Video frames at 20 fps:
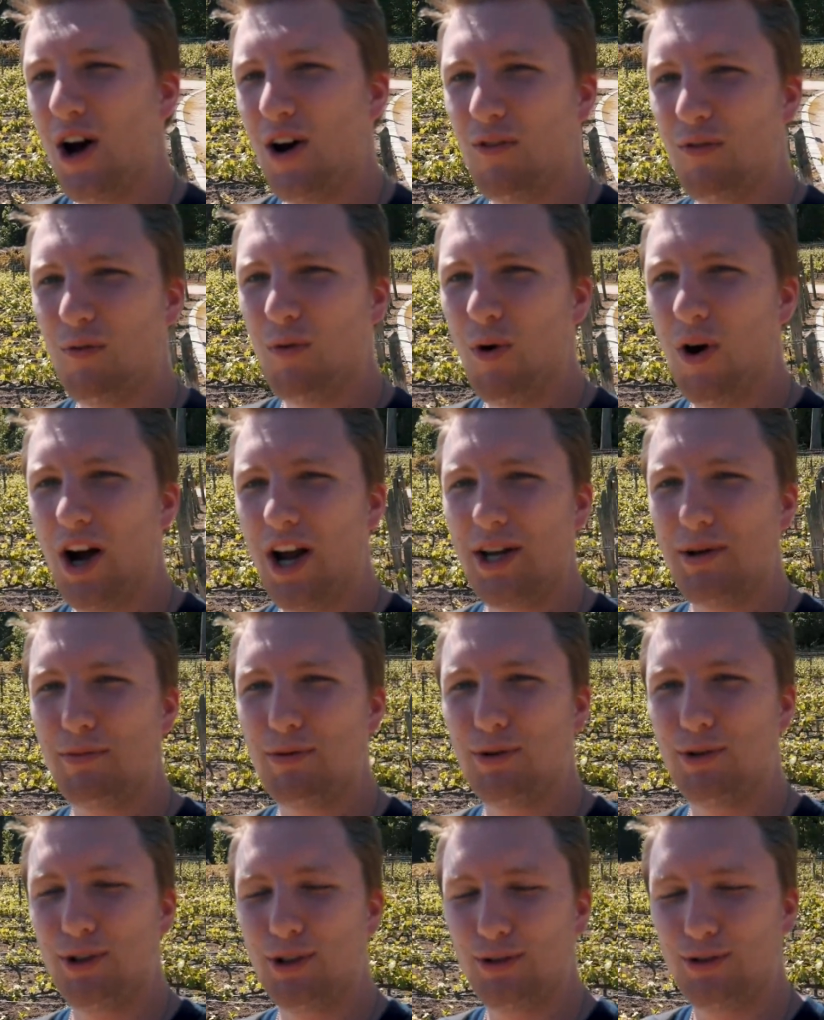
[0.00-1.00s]
of wine
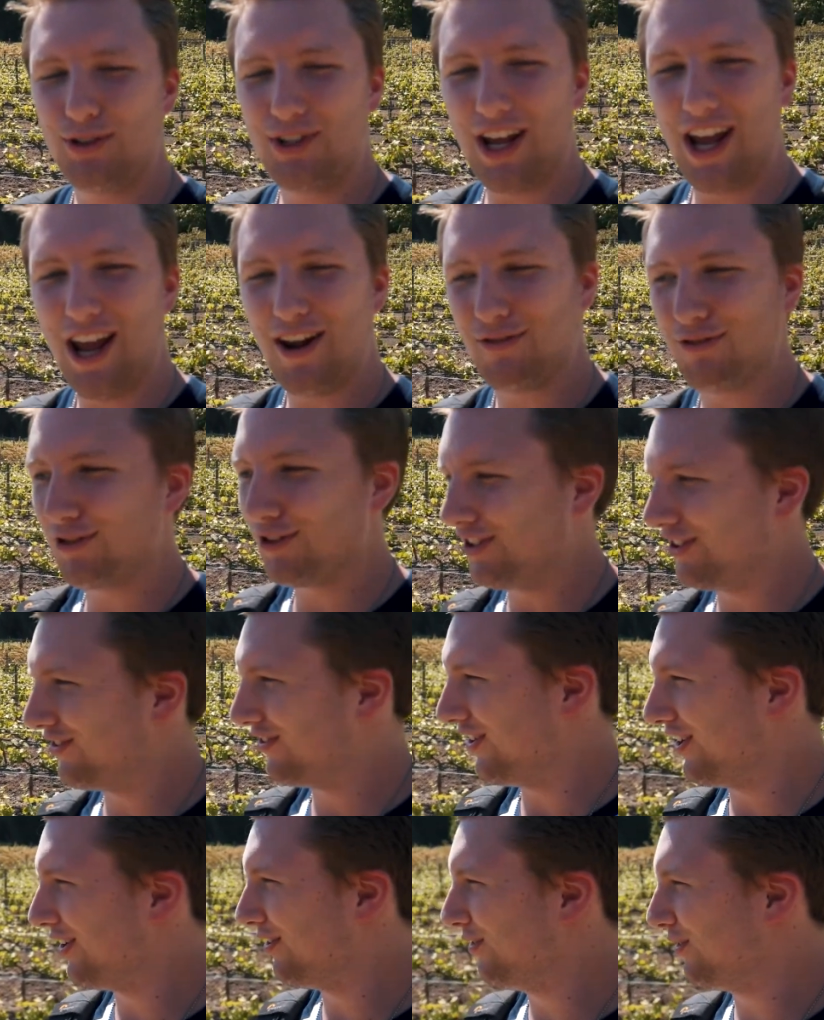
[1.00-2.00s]
produced every
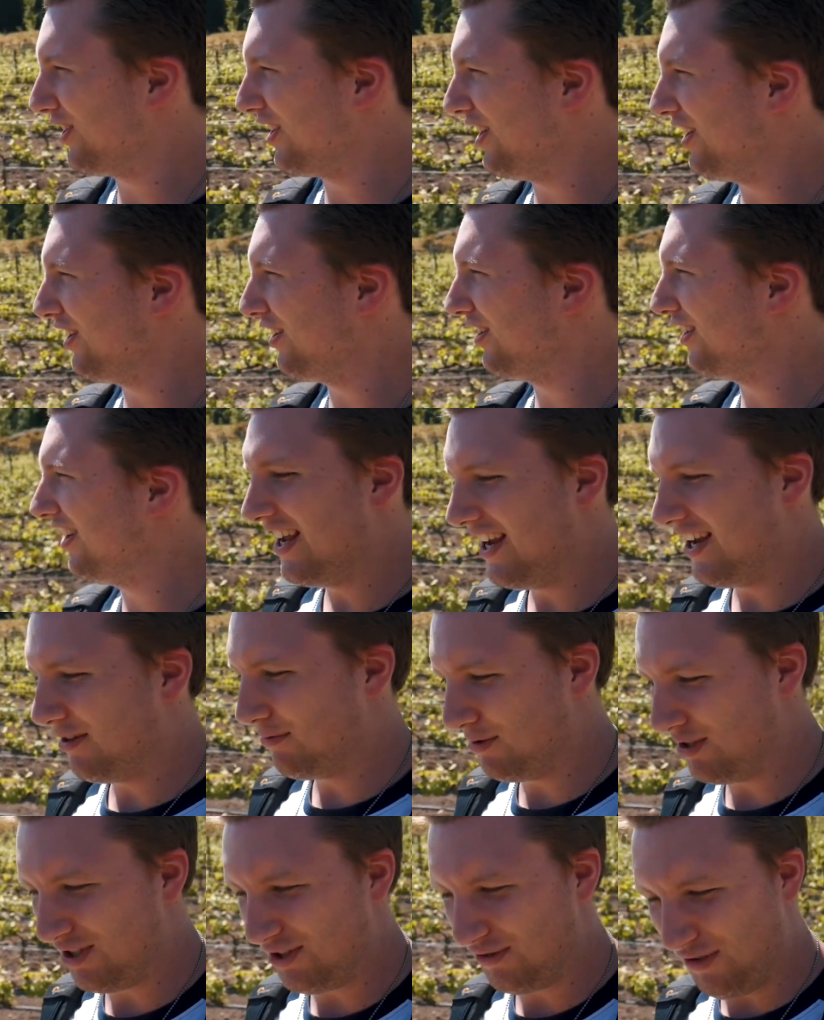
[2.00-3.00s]
single year
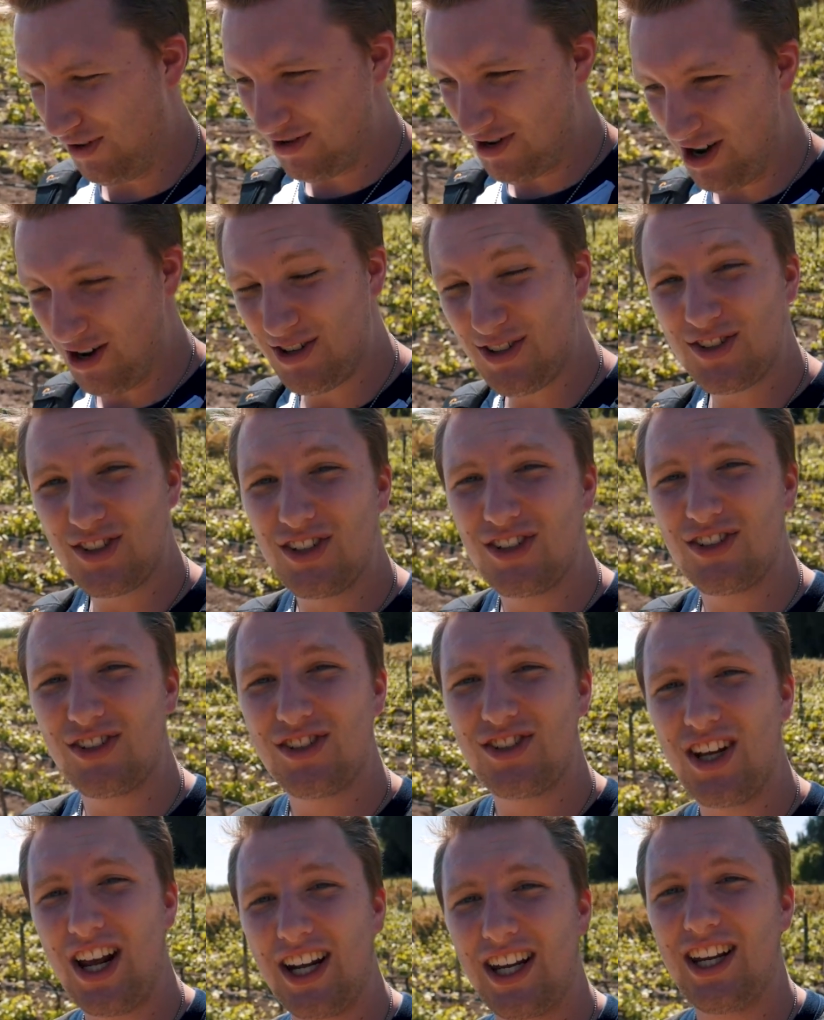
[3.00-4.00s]
and we just found out is the
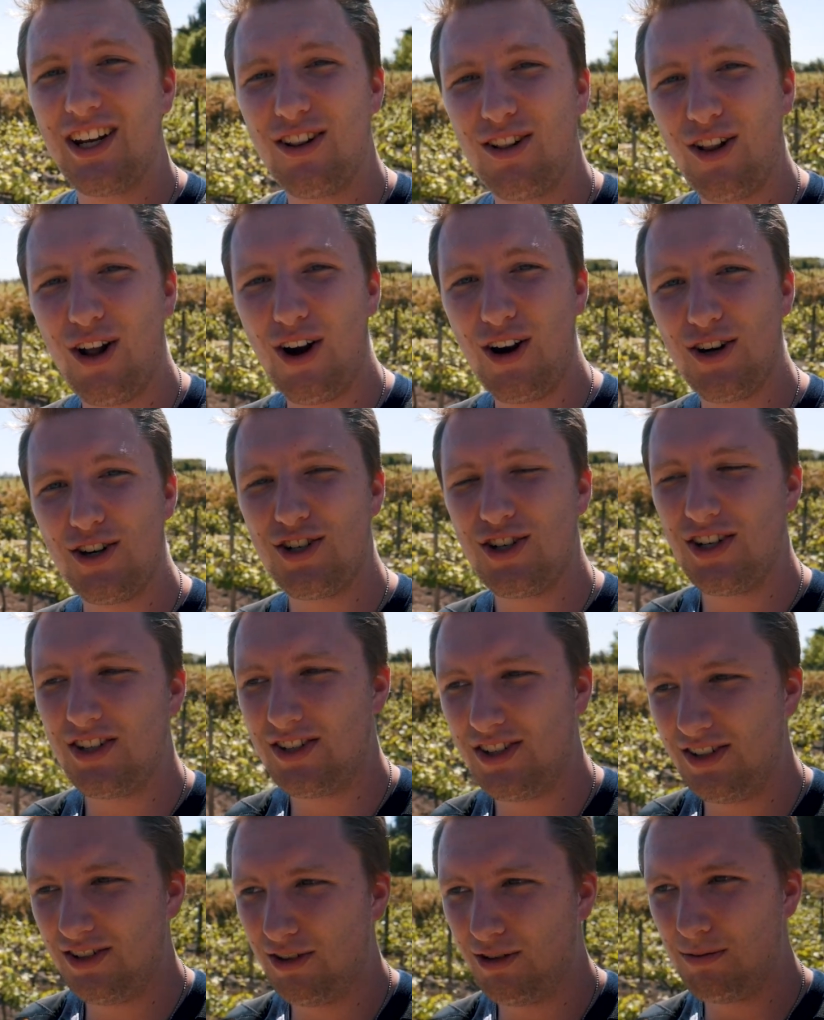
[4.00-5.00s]
second
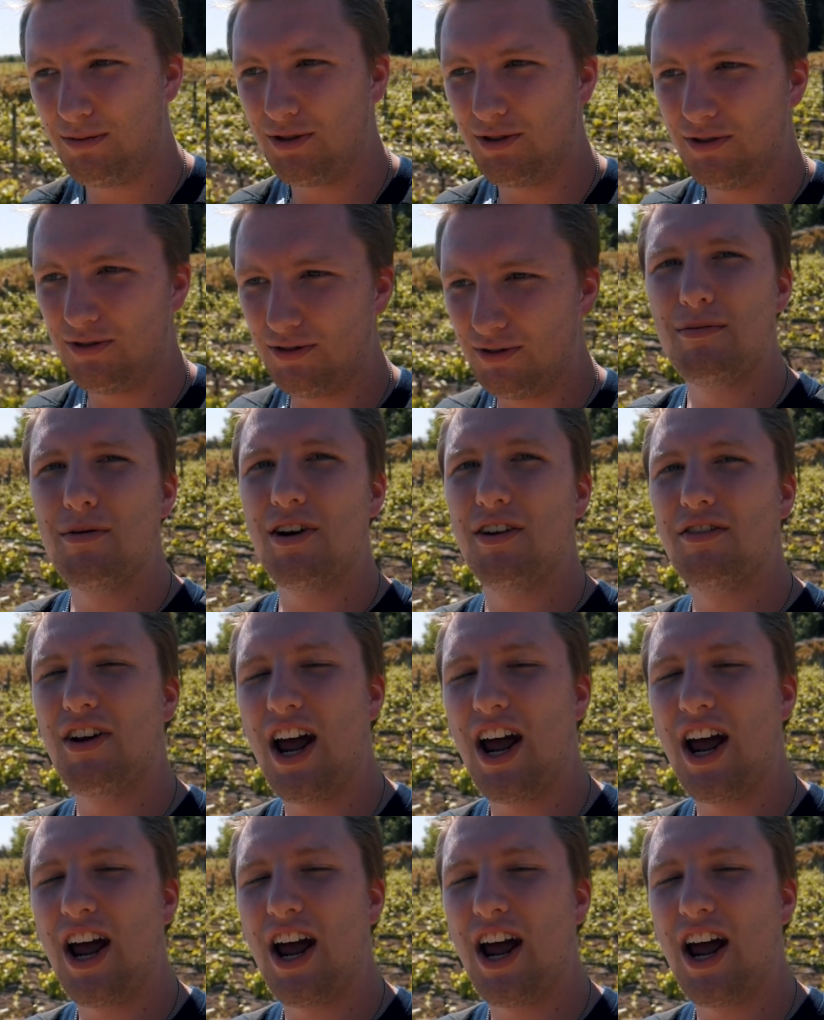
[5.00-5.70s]
largest in terms of amount of